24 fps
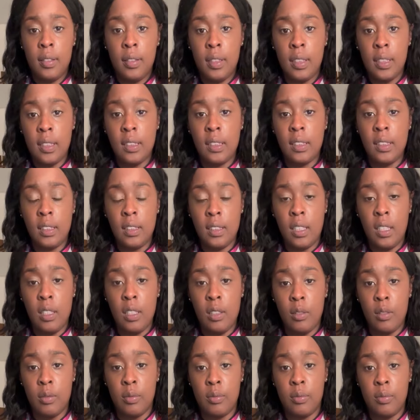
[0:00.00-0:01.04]
this is
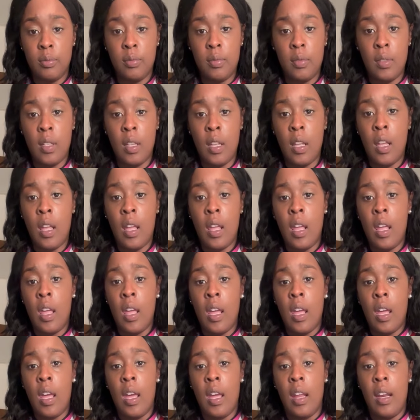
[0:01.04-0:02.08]
cute.
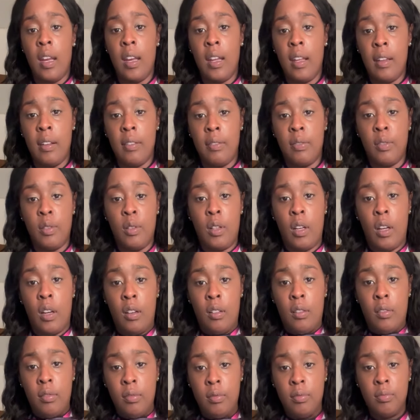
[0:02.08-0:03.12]
And then you
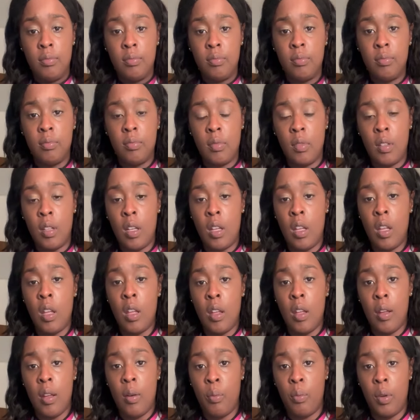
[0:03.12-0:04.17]
know,
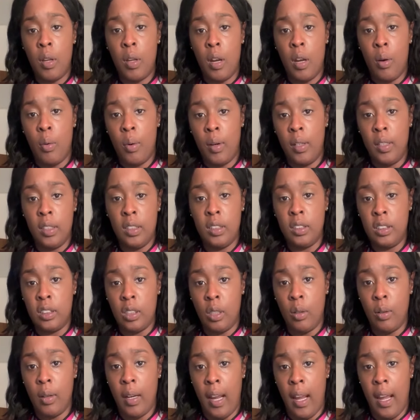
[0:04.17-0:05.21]
we don't want to
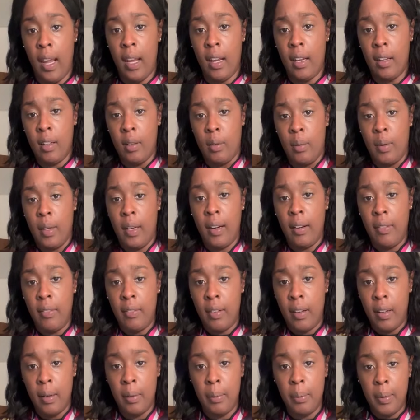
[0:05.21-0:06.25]
show that or
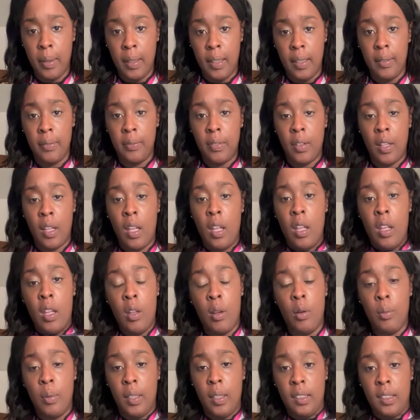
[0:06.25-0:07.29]
whatever, but
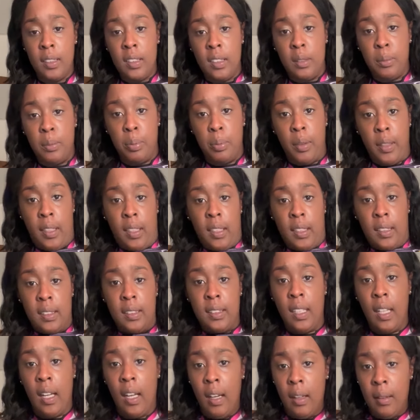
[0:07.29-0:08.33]
you could just bring this
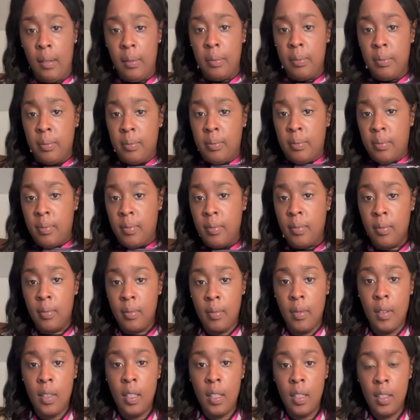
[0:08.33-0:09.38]
up
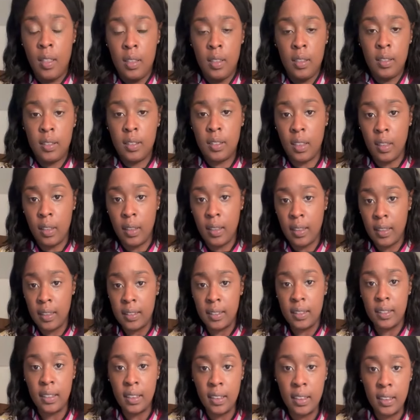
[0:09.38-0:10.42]
so you can
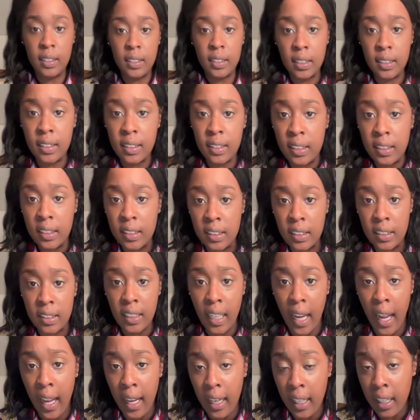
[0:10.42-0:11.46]
see just the
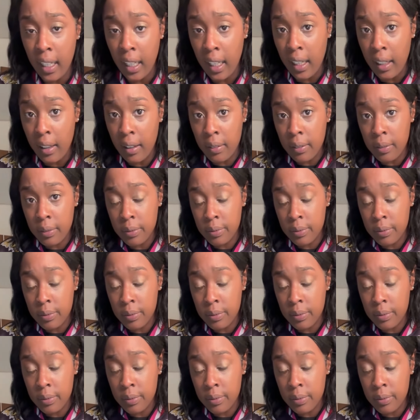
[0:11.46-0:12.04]
jacket.